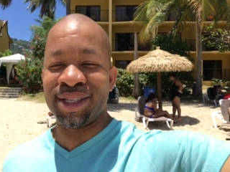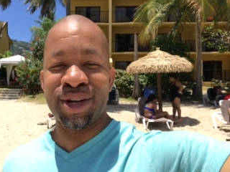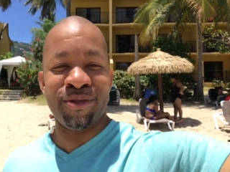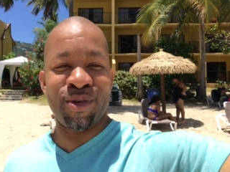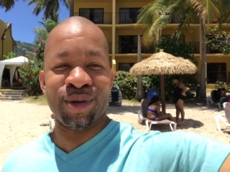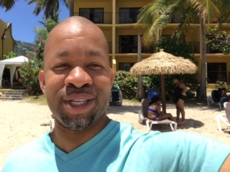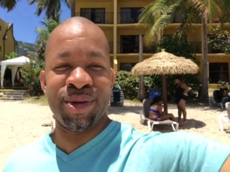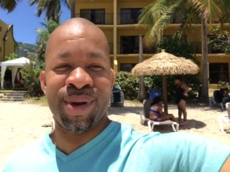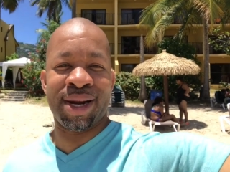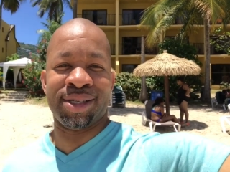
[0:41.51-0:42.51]
You know, of course, in the
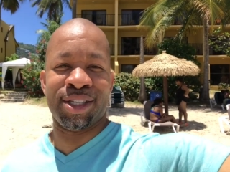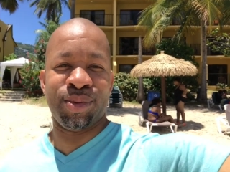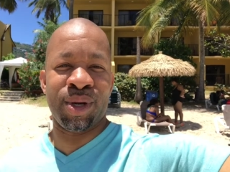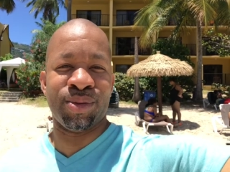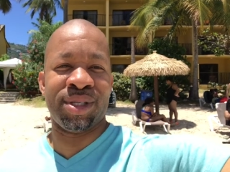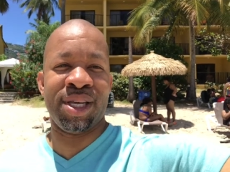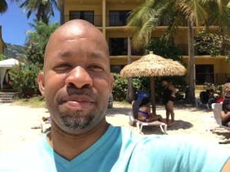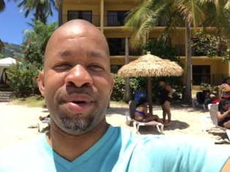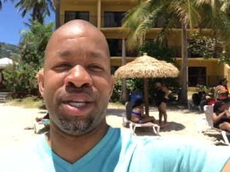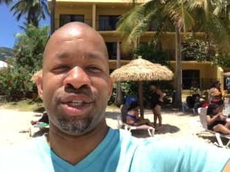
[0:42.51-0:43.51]
United States, we don't see
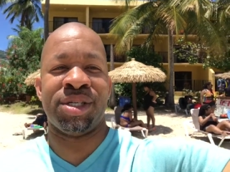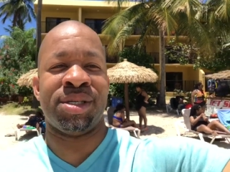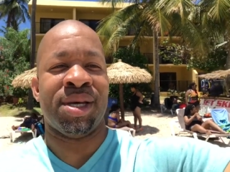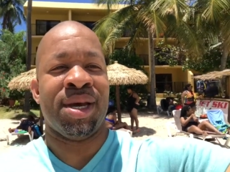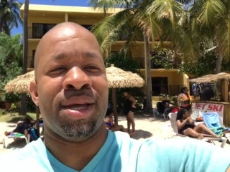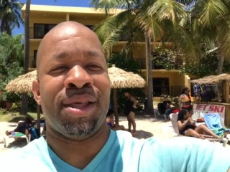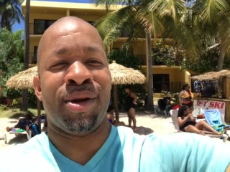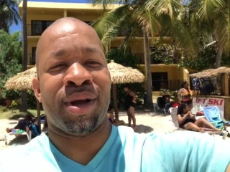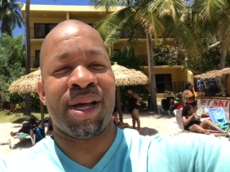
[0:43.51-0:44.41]
beaches that are